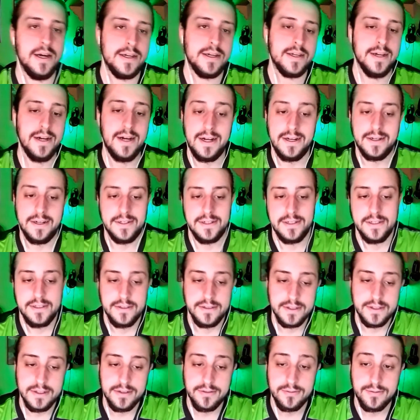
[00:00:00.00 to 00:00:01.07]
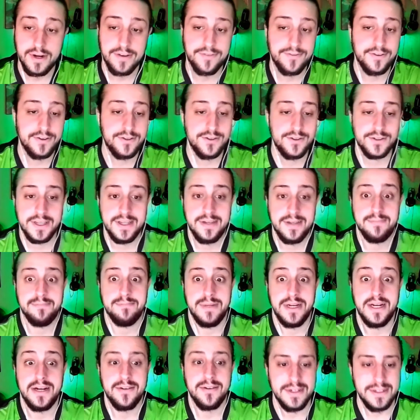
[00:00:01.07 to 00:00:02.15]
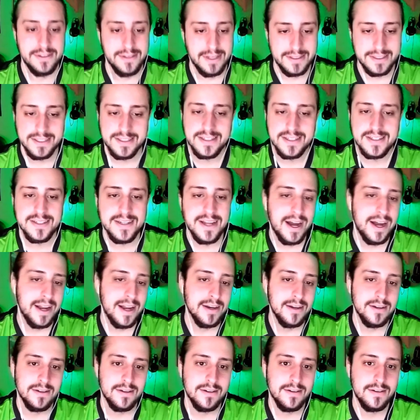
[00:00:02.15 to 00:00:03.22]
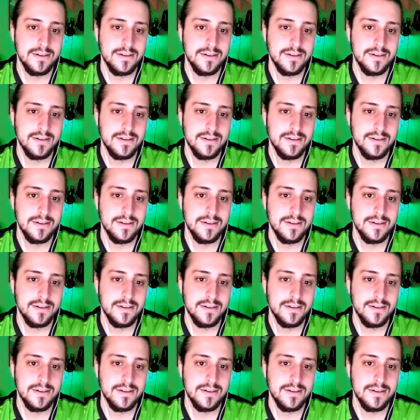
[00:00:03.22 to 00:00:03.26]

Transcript: God, Ray Fisher's getting buried. Like, this is not